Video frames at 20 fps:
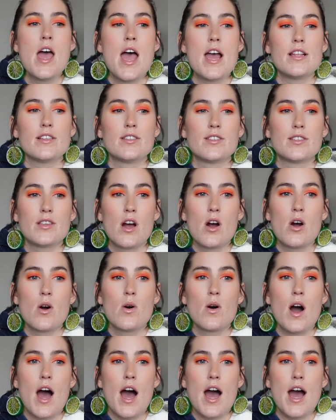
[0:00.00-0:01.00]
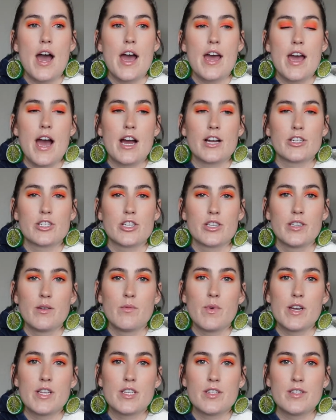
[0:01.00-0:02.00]
And so I actually
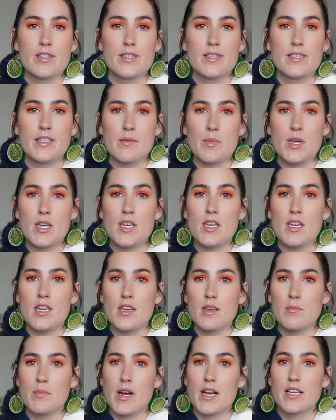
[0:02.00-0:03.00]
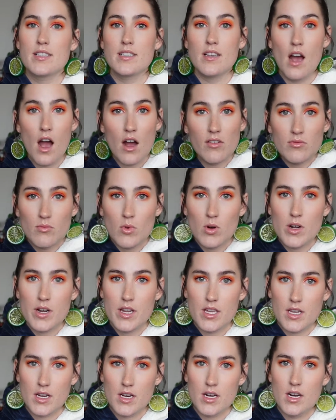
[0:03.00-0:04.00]
went to the C B E my sophomore
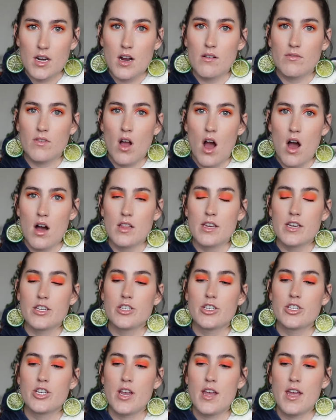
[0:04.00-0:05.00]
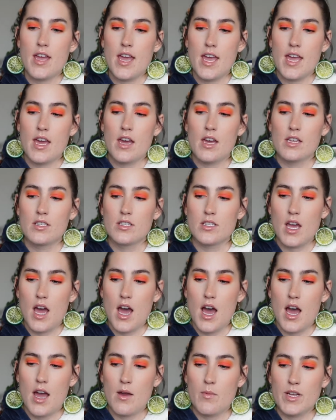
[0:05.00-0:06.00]
year of college, and
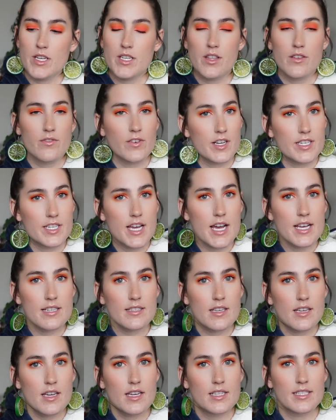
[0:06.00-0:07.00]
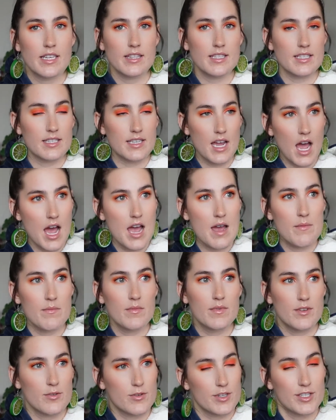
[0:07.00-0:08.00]
I went to the front desk because at this
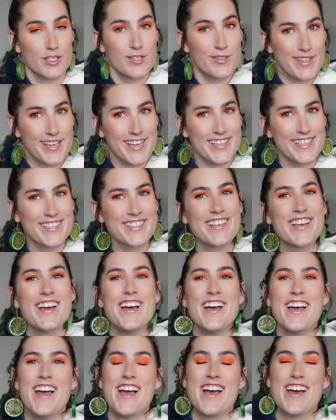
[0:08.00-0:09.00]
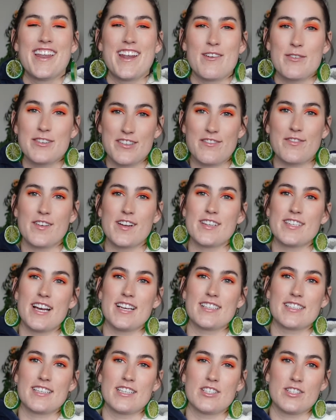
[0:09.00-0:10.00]
time you could do this. And I went to the front
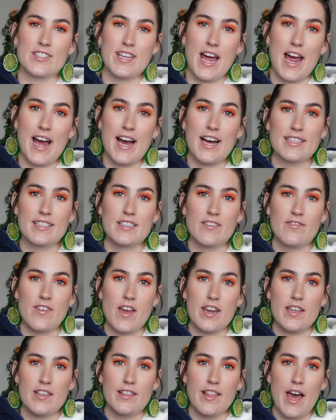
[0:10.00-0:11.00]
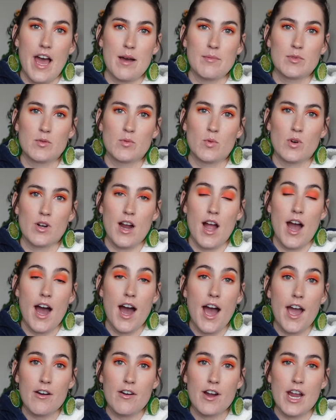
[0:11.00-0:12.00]
desk and just asked if any labs were
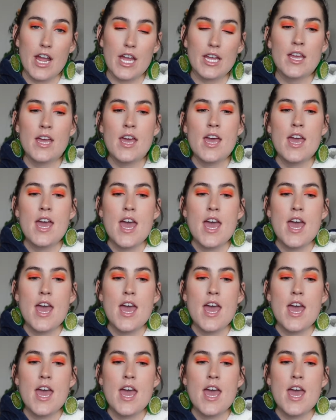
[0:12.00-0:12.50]
hiring.